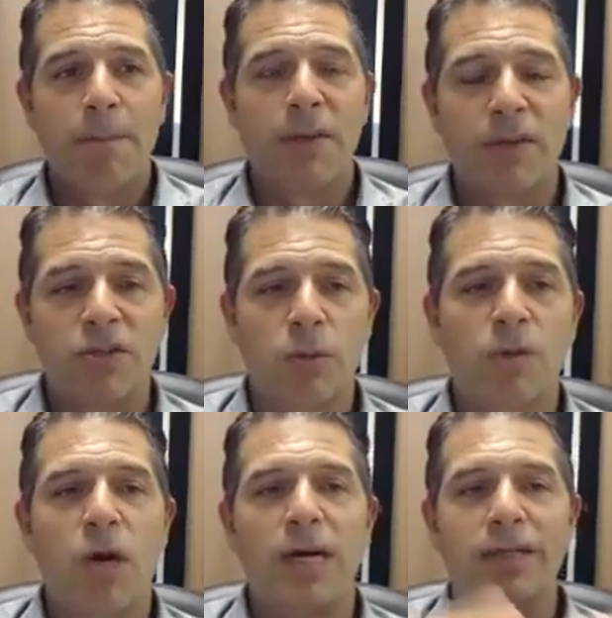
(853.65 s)
but the Zoom
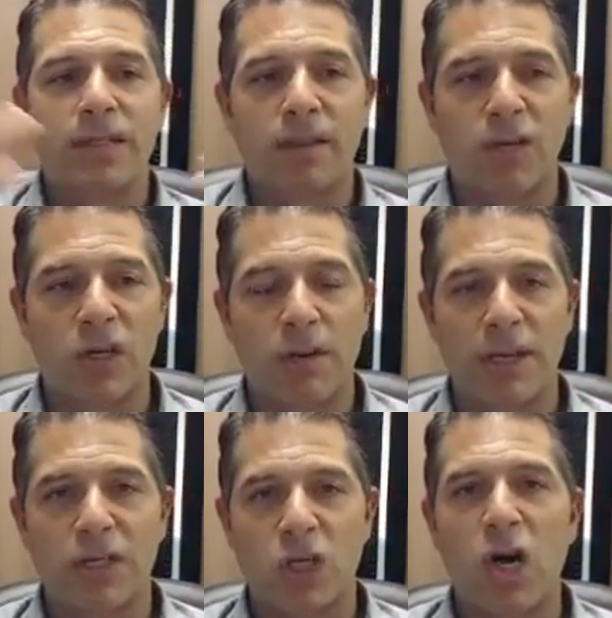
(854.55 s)
calls, it's
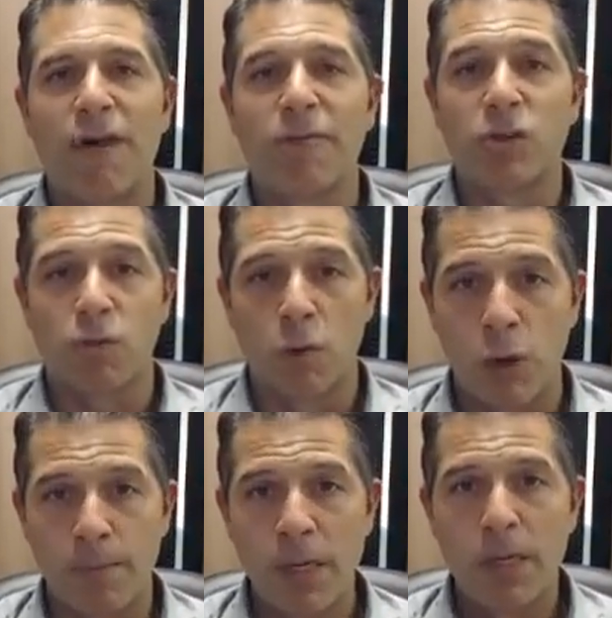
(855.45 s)
a conference
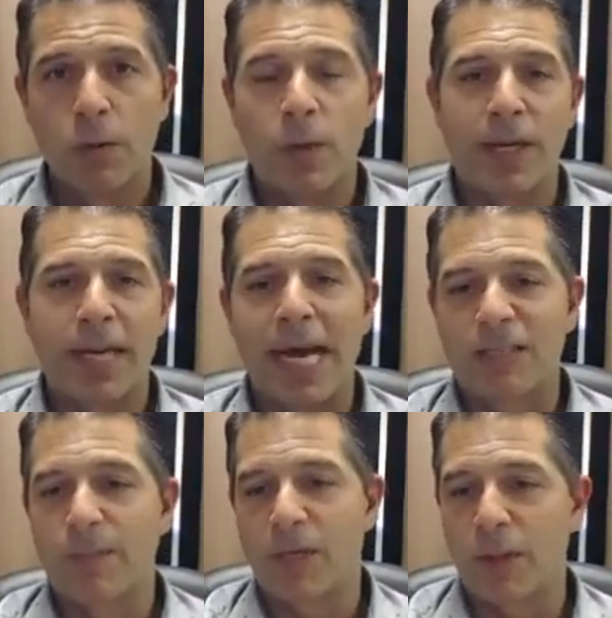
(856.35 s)
room where you can
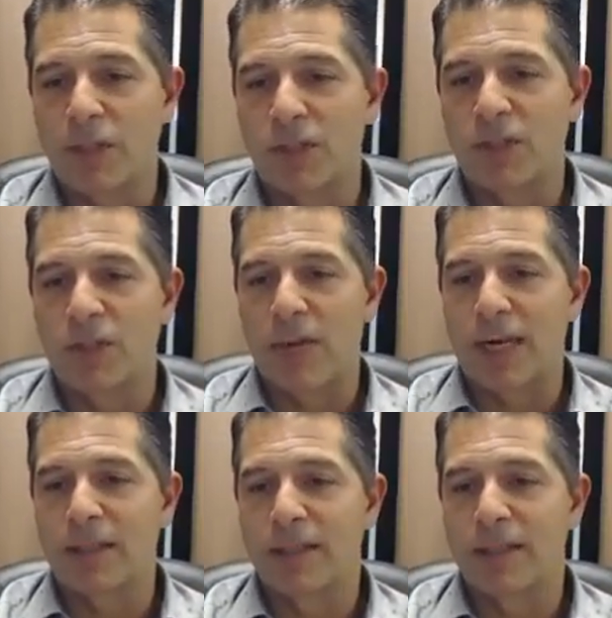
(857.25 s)
ask me questions directly.